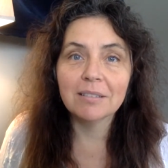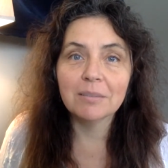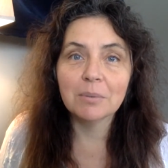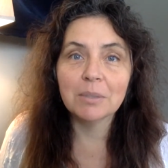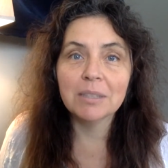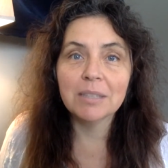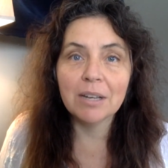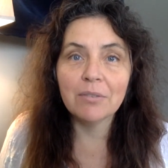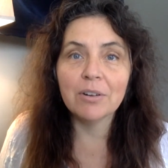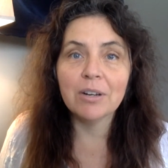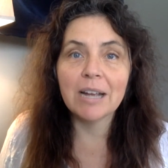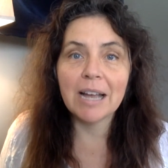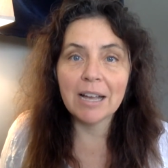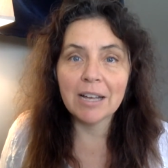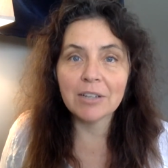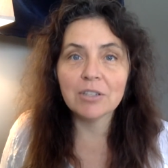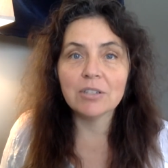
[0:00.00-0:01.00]
We'll never
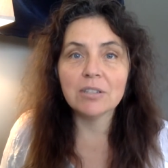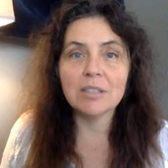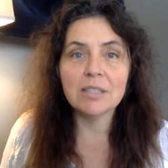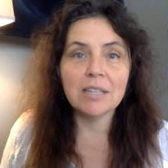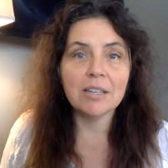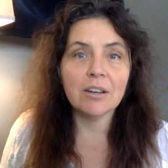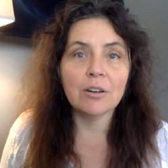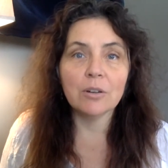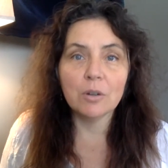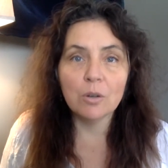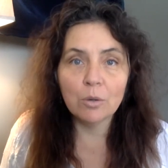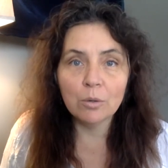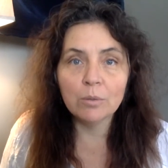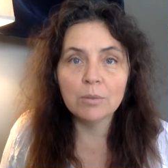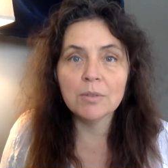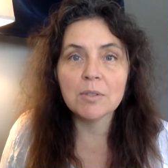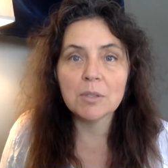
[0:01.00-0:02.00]
actually take our
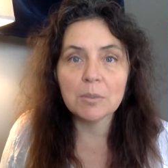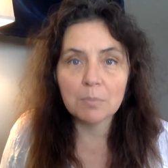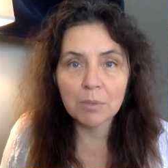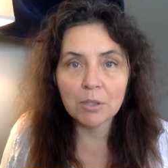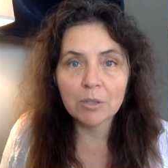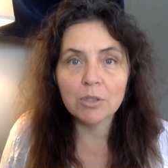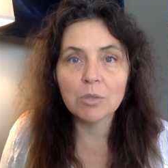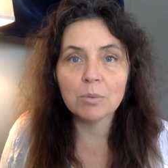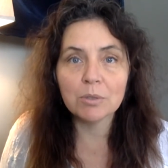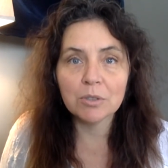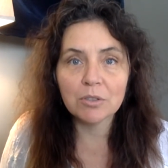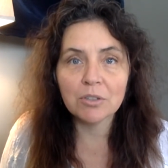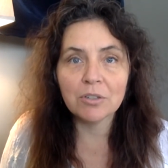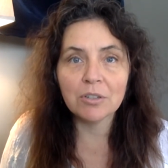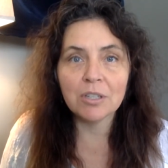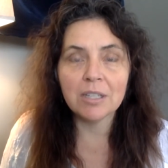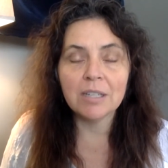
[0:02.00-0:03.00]
own spiritual
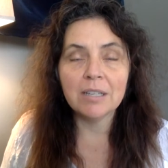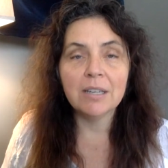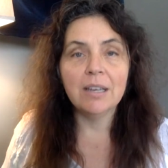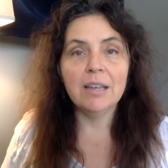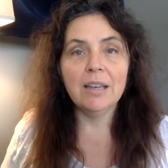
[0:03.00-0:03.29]
journey